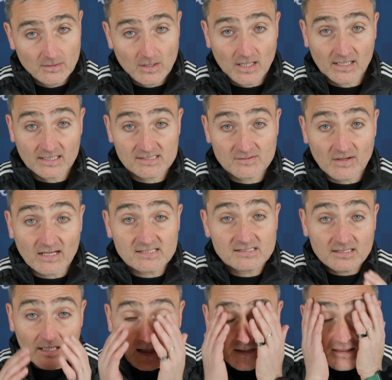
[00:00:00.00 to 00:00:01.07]
against
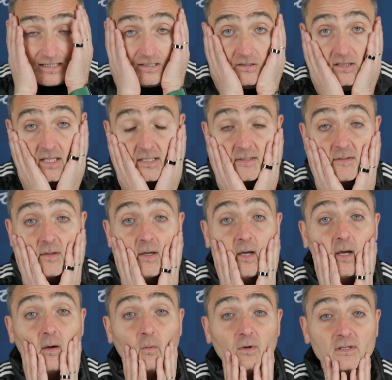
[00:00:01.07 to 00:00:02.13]
Rusty I think that
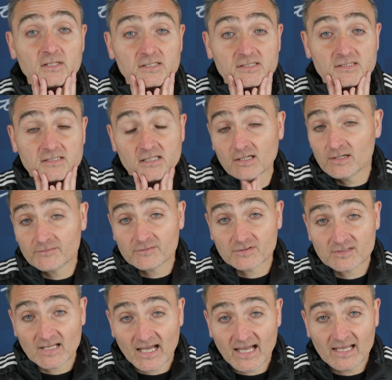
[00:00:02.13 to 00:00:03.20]
uh, we deserve
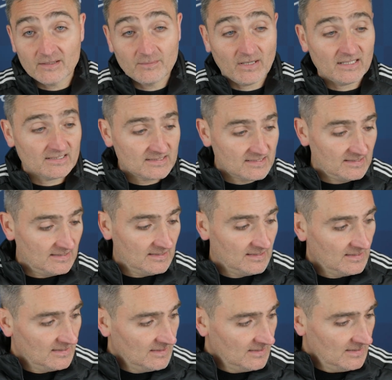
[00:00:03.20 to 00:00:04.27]
to tie but uh,
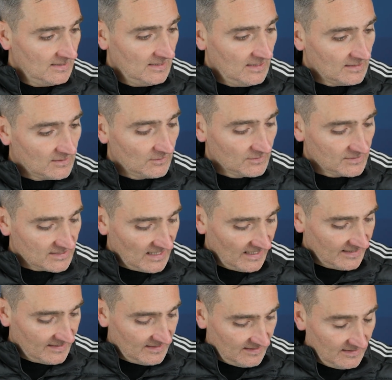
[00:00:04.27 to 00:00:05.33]
it looks
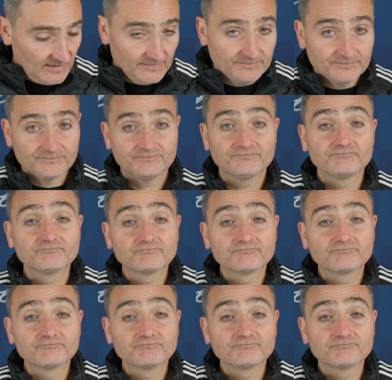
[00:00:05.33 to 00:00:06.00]
like um,